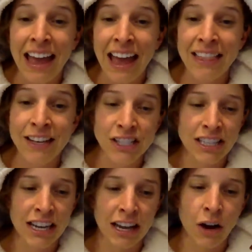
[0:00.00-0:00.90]
and they're
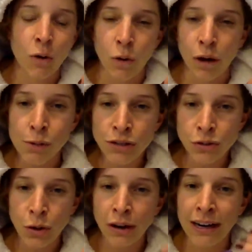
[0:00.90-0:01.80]
seeing horrible
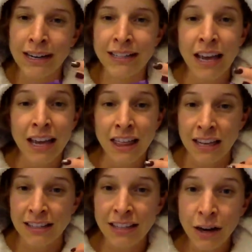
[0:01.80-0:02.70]
stories,
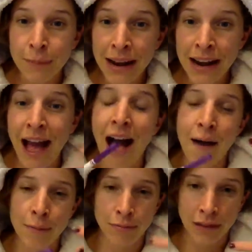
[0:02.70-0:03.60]
things that are made up,
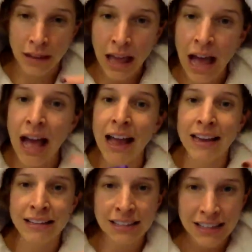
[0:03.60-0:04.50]

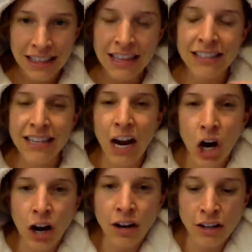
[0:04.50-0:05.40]
lies, things that
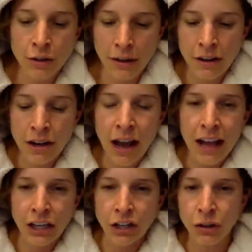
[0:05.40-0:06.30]
aren't you. They're
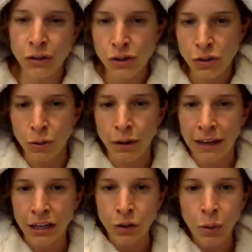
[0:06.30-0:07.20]
not your
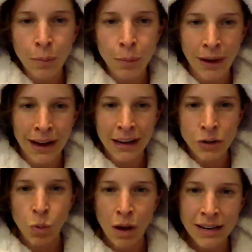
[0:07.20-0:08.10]
story, your brand,
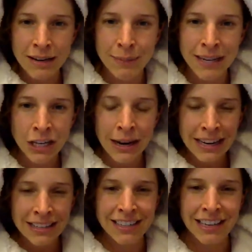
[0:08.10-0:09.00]
what
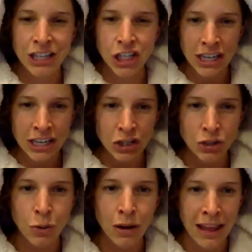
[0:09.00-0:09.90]
Beachbody has done to change
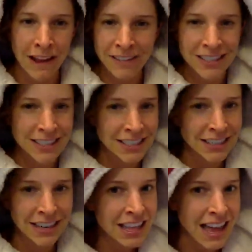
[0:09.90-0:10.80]
your life. It's none
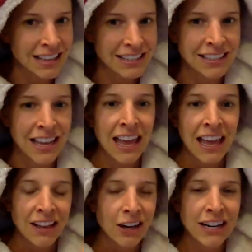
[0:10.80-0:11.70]
of this.
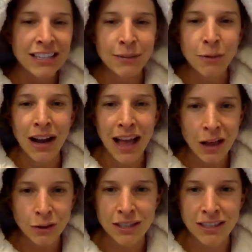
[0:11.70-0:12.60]
They're getting someone
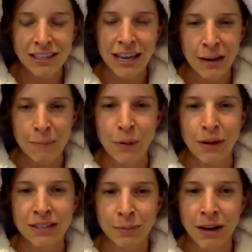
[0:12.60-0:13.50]
else's input,
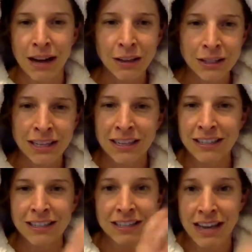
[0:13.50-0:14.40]
someone
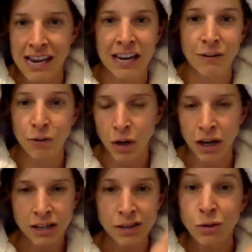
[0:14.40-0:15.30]
else's negative
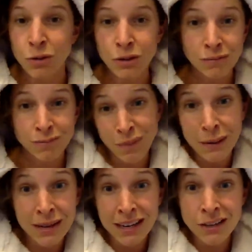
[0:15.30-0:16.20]
words, who
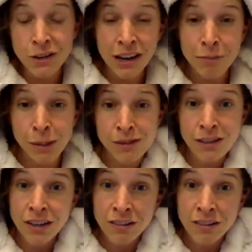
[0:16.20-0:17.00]
probably didn't do enough personal